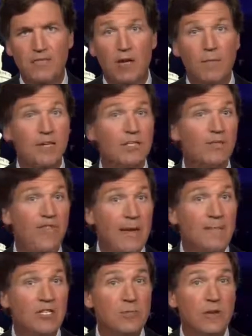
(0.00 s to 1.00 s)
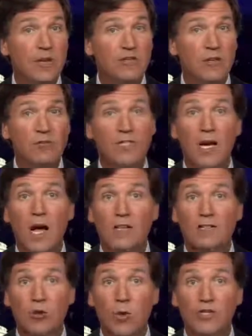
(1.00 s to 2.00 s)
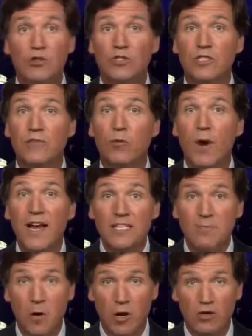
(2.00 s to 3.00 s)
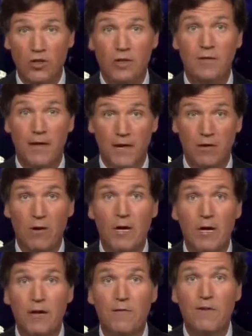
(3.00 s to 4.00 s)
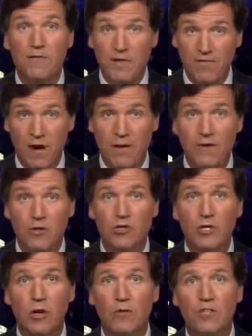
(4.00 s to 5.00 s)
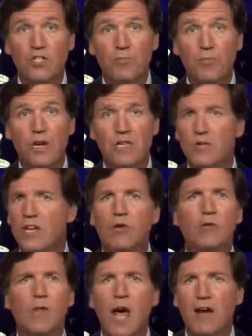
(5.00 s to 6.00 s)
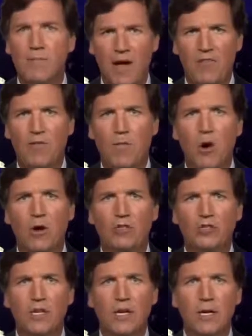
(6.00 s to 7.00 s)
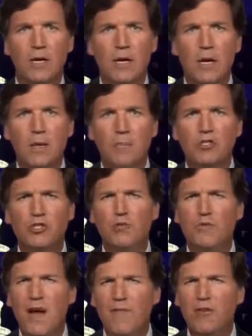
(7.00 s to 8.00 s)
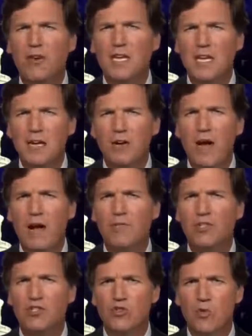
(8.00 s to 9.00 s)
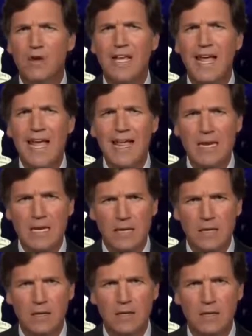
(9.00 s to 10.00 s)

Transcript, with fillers: Selma is famous because there was a consequential civil rights march there 55 years ago this spring. You hear a lot about the march. But you never hear how the story ended